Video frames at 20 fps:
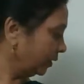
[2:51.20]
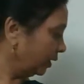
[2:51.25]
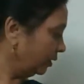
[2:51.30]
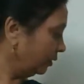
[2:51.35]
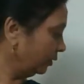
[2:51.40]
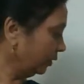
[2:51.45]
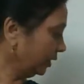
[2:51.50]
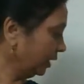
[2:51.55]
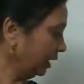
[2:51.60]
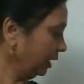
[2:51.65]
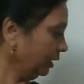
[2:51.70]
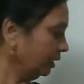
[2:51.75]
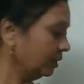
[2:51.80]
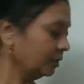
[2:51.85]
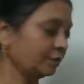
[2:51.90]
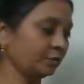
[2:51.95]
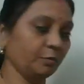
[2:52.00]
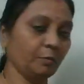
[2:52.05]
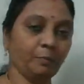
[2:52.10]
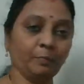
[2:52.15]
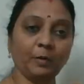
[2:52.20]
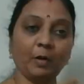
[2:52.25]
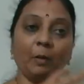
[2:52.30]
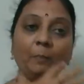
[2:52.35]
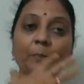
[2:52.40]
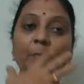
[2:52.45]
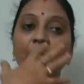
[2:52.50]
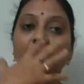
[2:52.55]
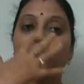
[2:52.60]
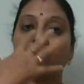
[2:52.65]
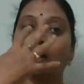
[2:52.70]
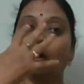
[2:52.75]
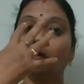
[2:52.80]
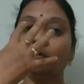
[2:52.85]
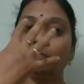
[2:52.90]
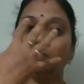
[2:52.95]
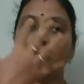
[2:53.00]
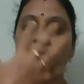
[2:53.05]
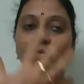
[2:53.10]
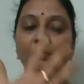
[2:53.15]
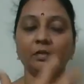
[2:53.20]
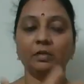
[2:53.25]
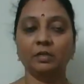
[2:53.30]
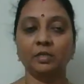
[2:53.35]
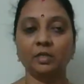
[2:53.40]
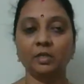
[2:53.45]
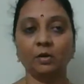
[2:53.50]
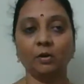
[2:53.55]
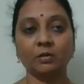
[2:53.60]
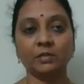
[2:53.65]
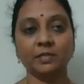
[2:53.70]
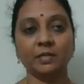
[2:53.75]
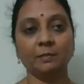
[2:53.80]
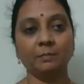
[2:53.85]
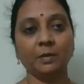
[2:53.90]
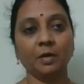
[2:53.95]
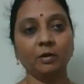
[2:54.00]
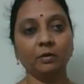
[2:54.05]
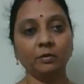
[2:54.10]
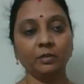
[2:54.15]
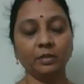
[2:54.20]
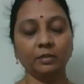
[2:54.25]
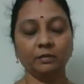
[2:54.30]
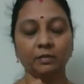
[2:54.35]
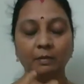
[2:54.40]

Okay, so proper noun talks about